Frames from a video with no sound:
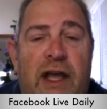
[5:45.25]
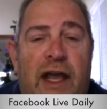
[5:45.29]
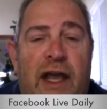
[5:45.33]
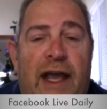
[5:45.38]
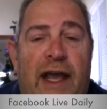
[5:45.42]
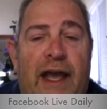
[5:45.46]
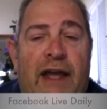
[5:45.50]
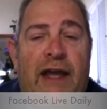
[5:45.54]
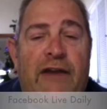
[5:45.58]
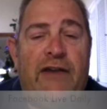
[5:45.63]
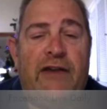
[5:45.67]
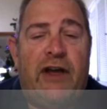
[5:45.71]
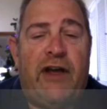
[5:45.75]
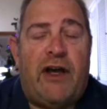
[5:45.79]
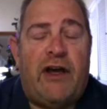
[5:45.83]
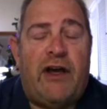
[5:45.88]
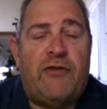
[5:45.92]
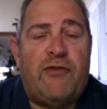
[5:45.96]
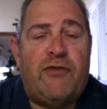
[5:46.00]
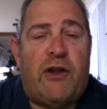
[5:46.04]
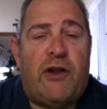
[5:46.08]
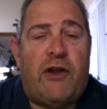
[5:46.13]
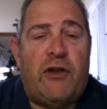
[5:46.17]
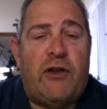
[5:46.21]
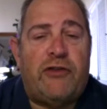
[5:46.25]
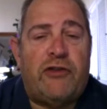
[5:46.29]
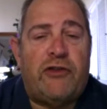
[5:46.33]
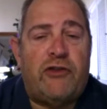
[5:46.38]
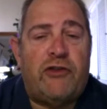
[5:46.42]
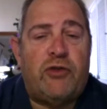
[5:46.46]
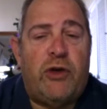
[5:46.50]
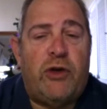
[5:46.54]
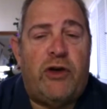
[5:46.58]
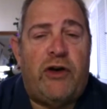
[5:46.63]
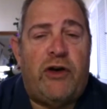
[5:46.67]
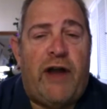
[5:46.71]
And follow us on
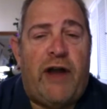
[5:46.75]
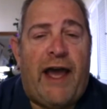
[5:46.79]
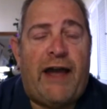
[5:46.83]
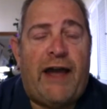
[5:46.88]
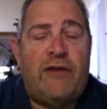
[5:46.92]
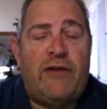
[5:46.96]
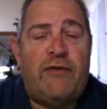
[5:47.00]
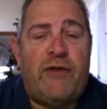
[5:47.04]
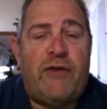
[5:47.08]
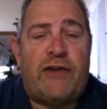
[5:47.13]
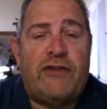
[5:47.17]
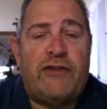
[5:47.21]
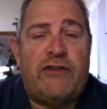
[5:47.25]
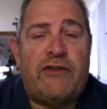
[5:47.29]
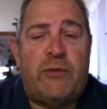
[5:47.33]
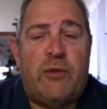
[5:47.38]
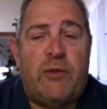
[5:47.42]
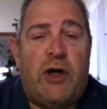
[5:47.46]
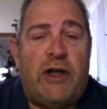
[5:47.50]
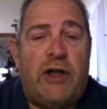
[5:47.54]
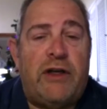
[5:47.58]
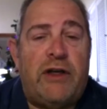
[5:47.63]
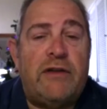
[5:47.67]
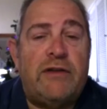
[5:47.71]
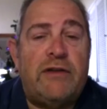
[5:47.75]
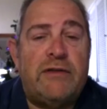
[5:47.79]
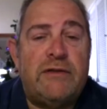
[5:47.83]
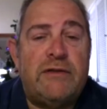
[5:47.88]
Twitter at Envestim1.